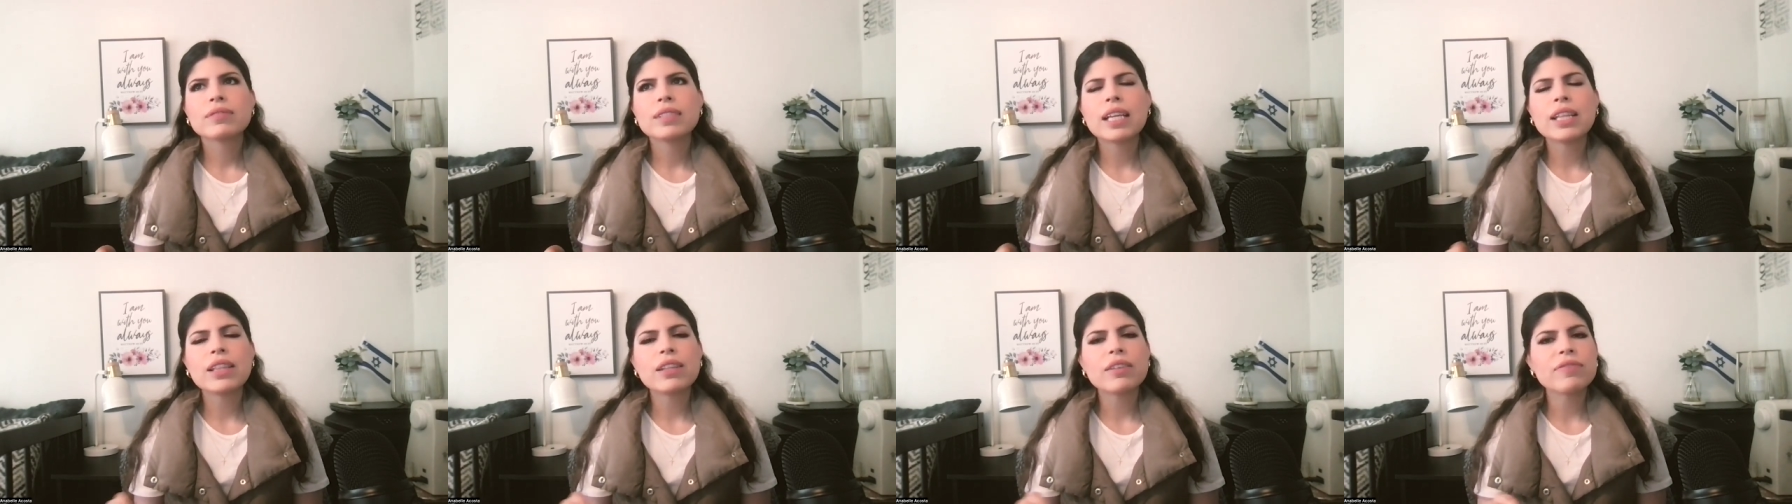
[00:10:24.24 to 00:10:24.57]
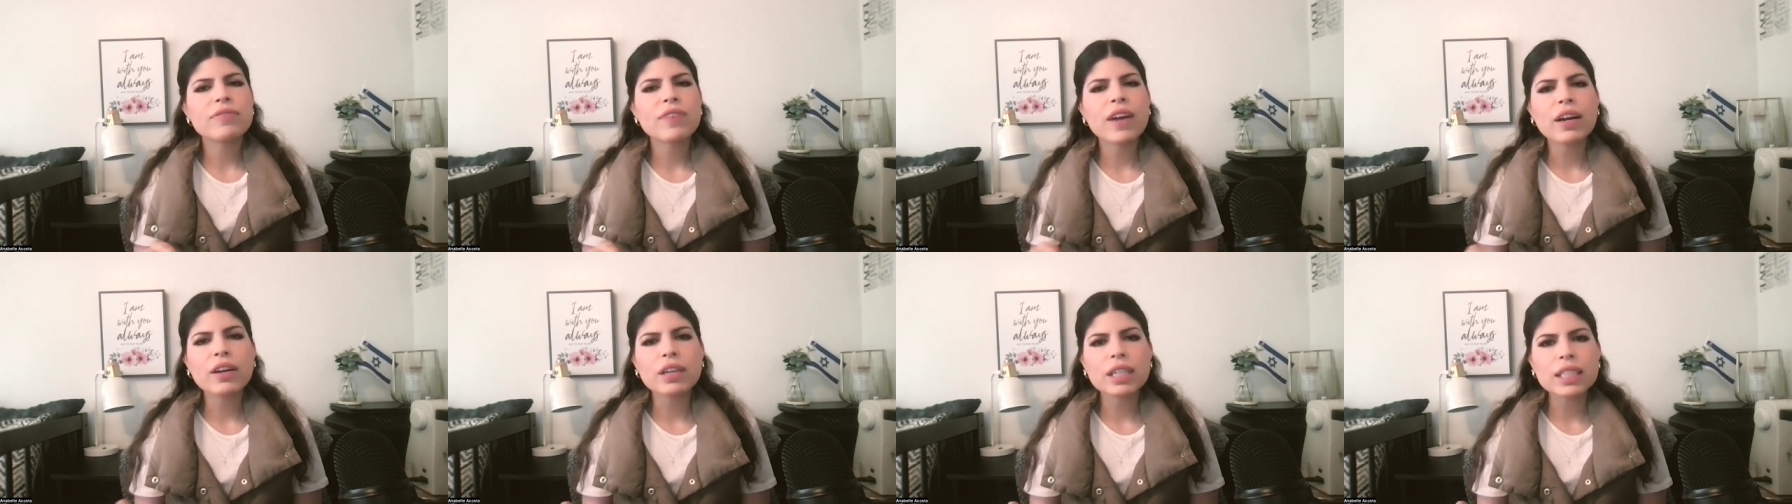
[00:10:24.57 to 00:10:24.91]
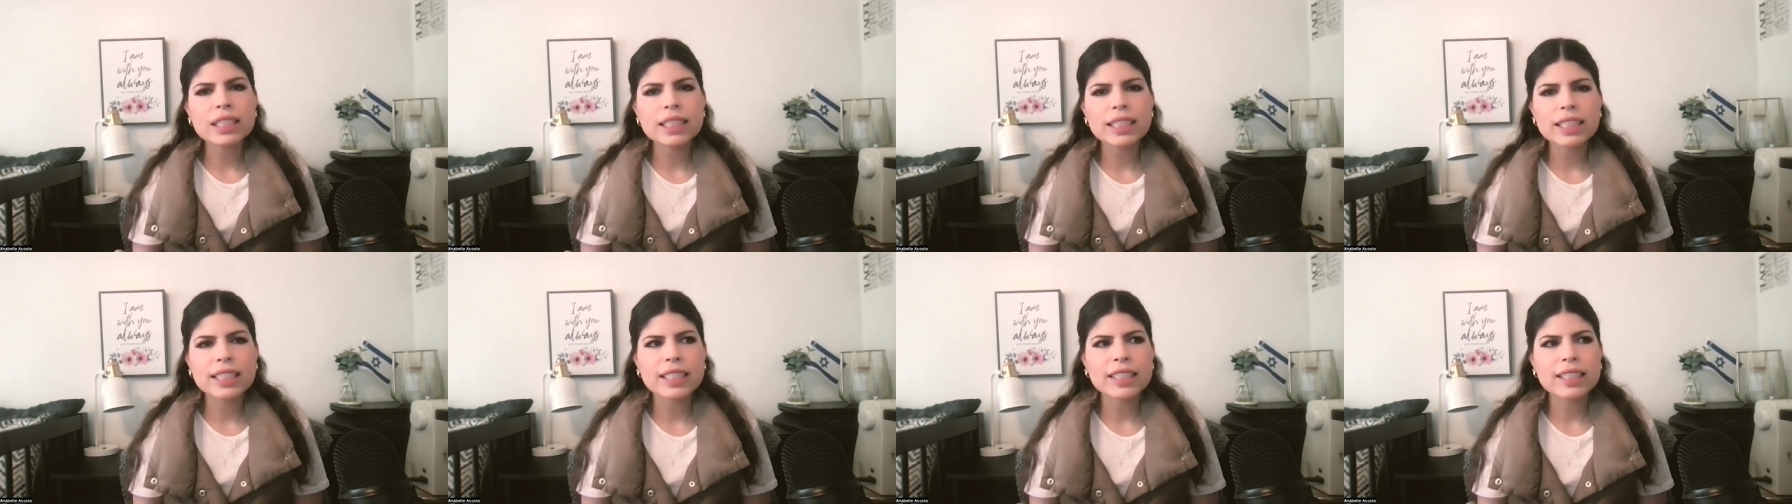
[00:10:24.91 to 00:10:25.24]
and the
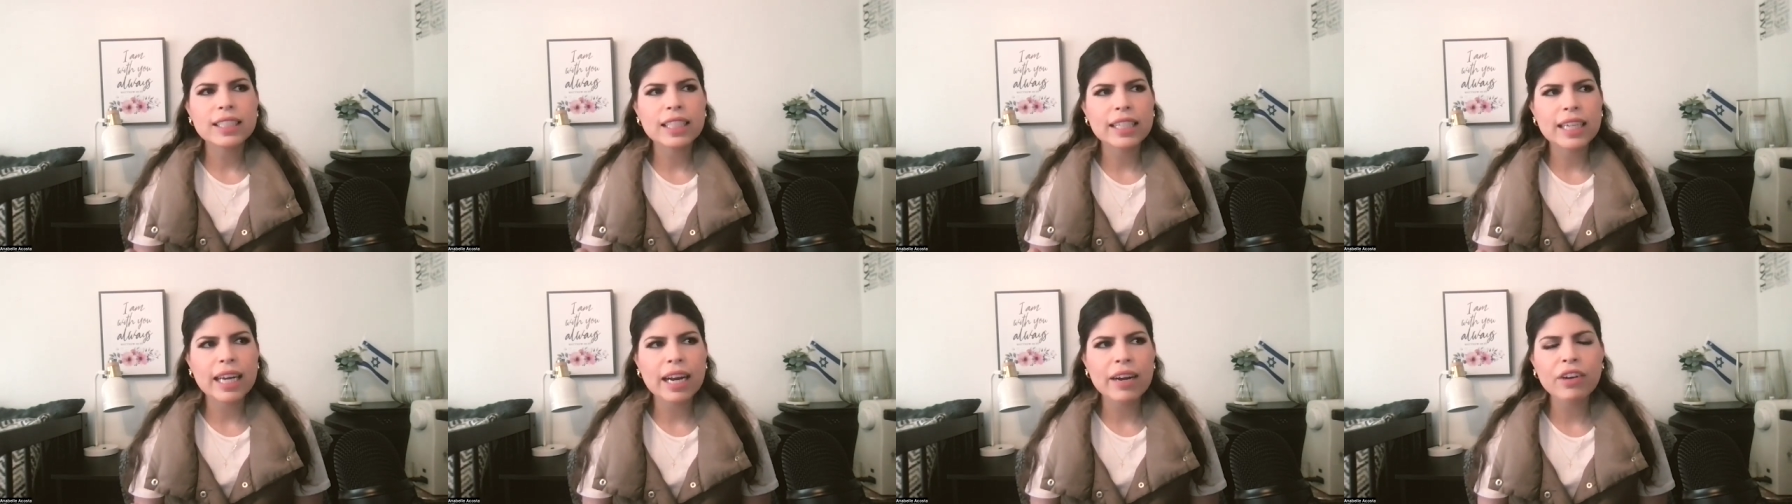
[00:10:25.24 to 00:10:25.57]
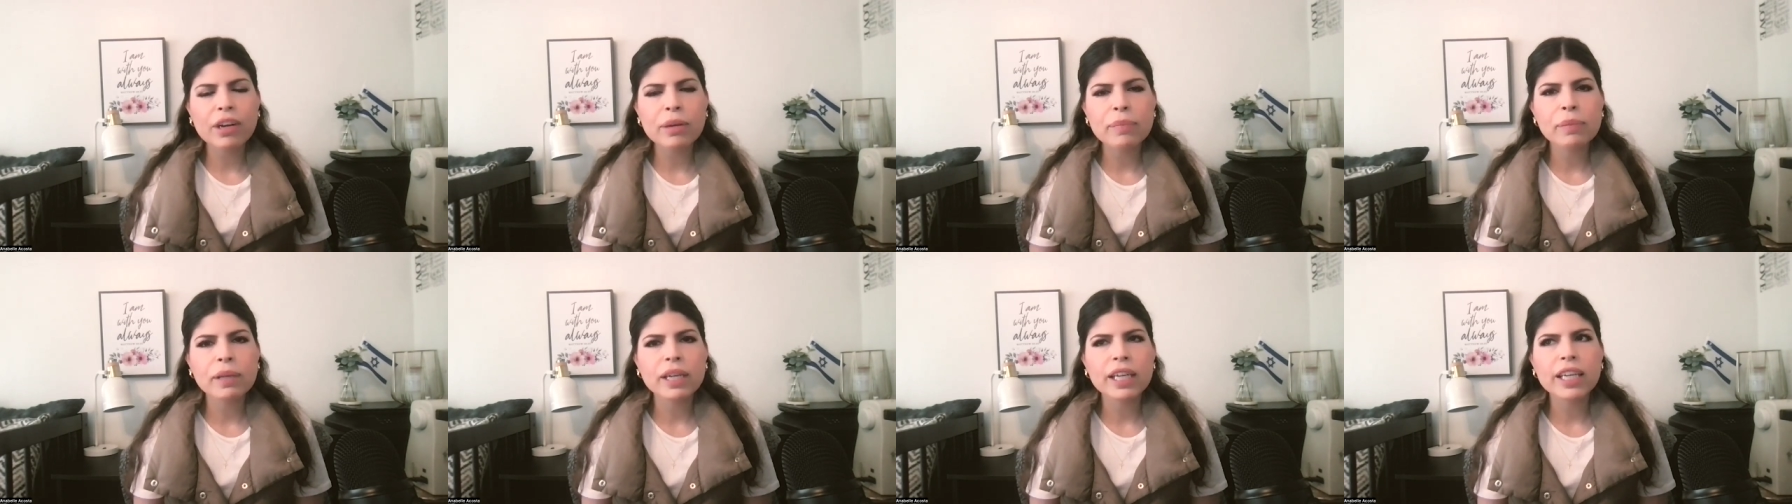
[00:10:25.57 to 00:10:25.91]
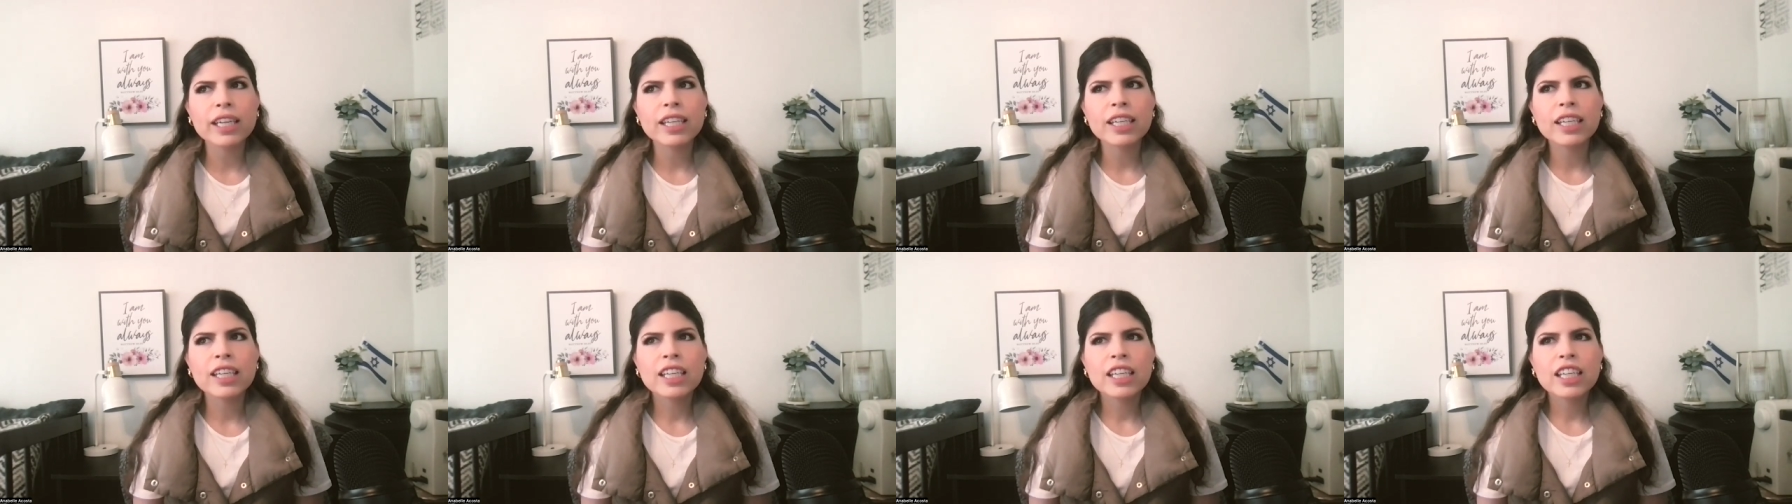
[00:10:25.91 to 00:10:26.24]
Pharisees and
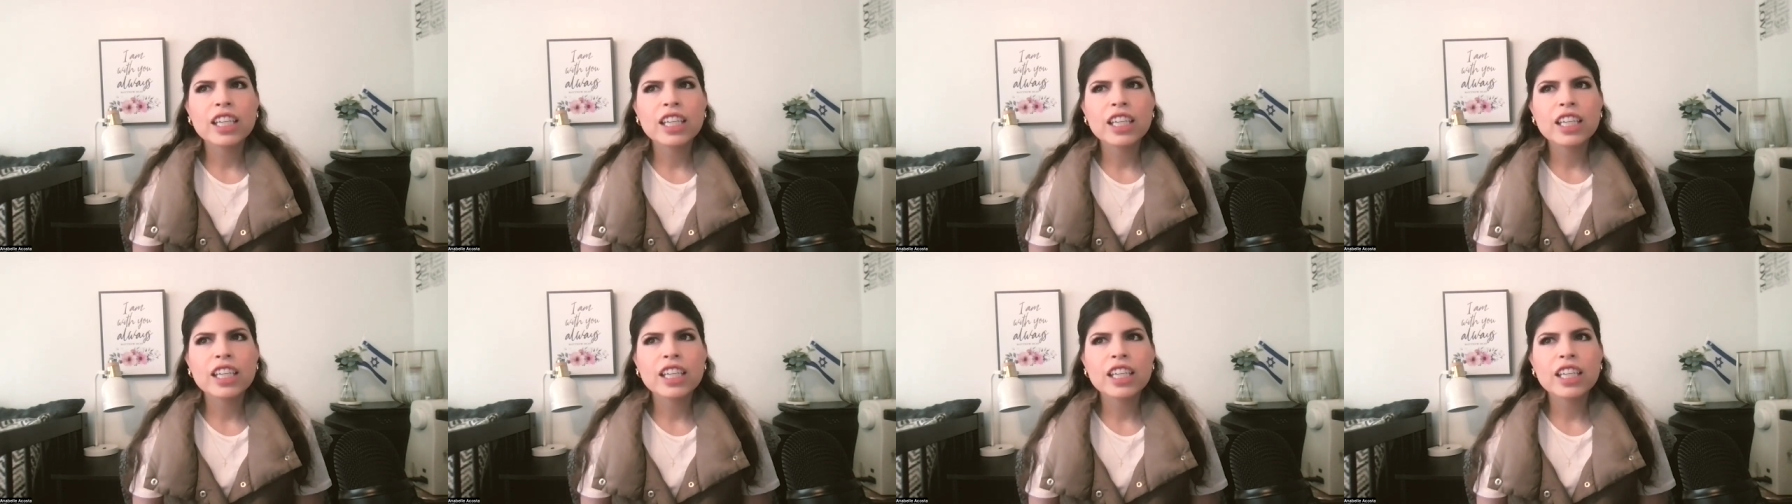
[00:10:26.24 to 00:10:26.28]
everybody.